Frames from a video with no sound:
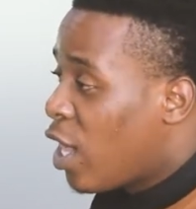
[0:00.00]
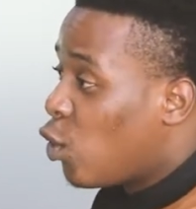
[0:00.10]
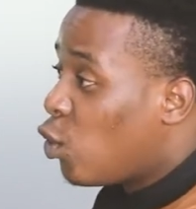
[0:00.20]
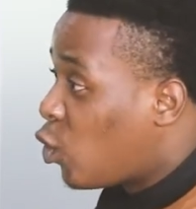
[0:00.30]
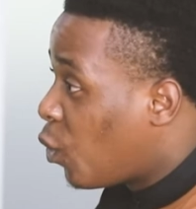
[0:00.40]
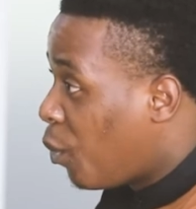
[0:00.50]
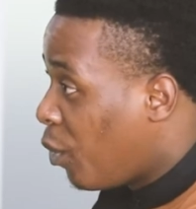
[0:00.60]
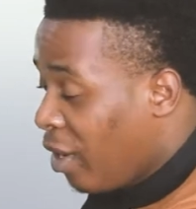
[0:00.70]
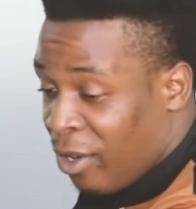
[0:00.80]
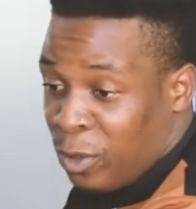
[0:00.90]
your
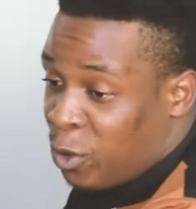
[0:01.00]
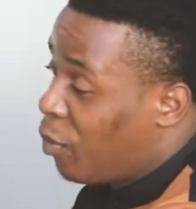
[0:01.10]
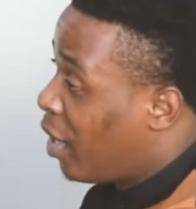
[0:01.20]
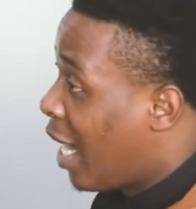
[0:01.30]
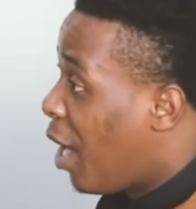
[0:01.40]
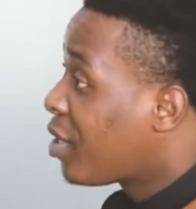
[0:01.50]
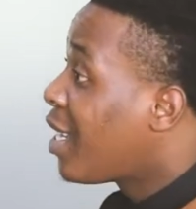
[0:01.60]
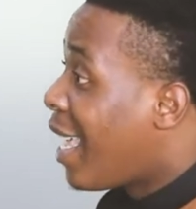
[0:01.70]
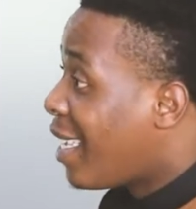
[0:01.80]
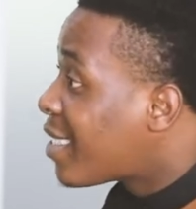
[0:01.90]
YouTube account,
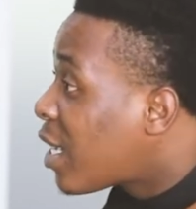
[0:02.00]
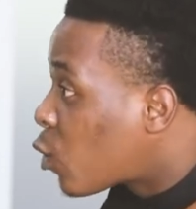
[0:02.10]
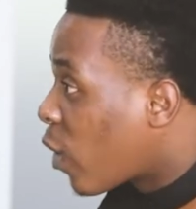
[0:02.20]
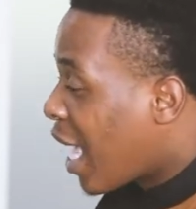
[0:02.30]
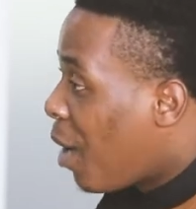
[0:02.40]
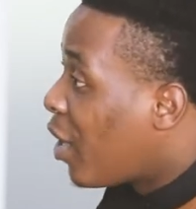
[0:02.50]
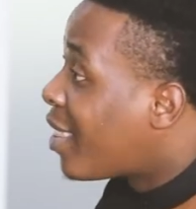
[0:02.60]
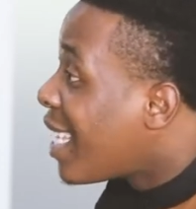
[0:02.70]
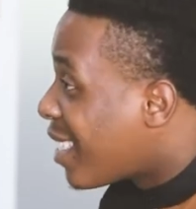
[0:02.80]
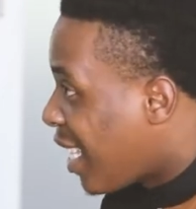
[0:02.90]
and start talking
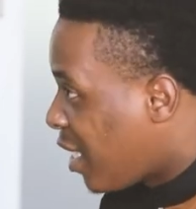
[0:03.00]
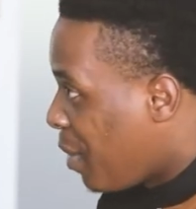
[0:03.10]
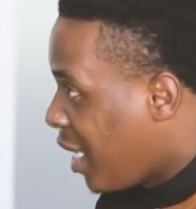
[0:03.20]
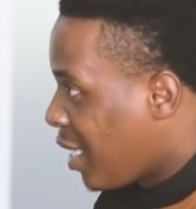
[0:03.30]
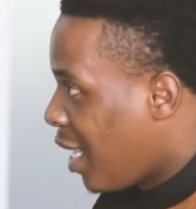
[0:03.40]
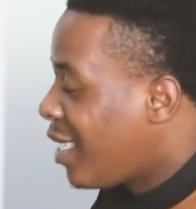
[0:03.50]
about things that matter.